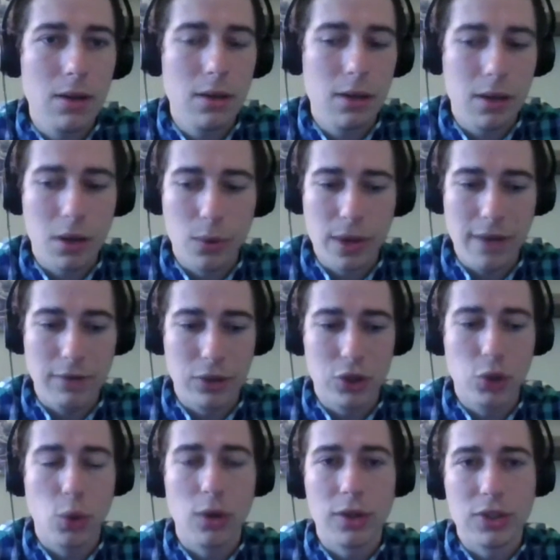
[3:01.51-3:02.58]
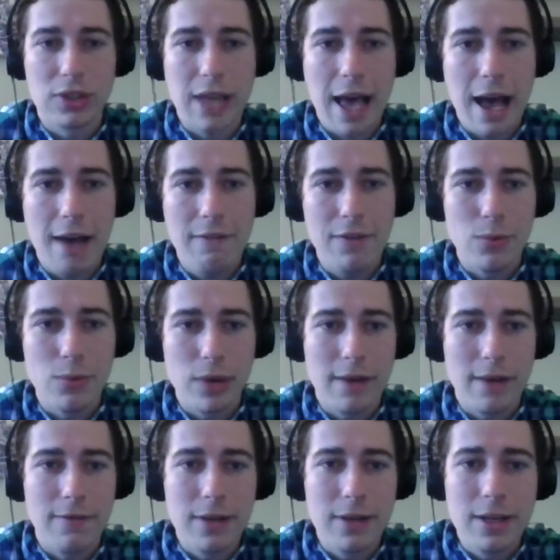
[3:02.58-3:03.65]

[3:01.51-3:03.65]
we have a shorter staff, and we have,